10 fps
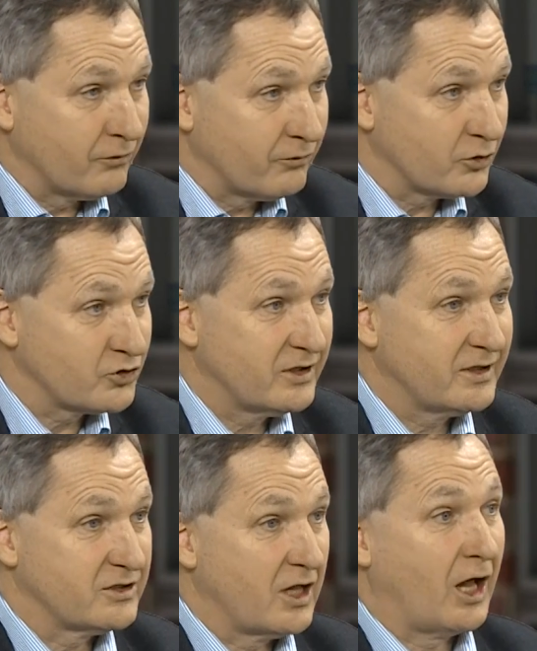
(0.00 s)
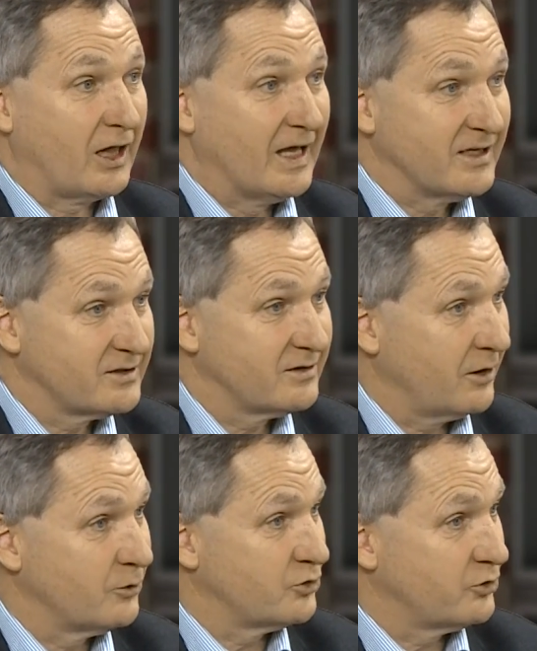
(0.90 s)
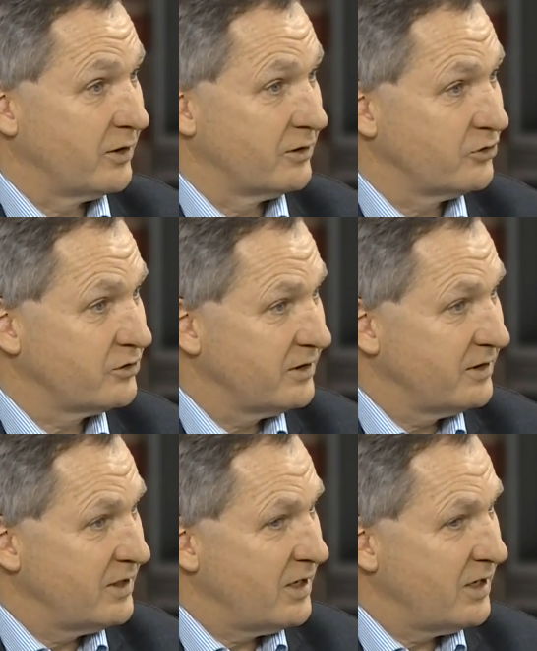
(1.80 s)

Unfortunately, there's a lot less, closer to 100.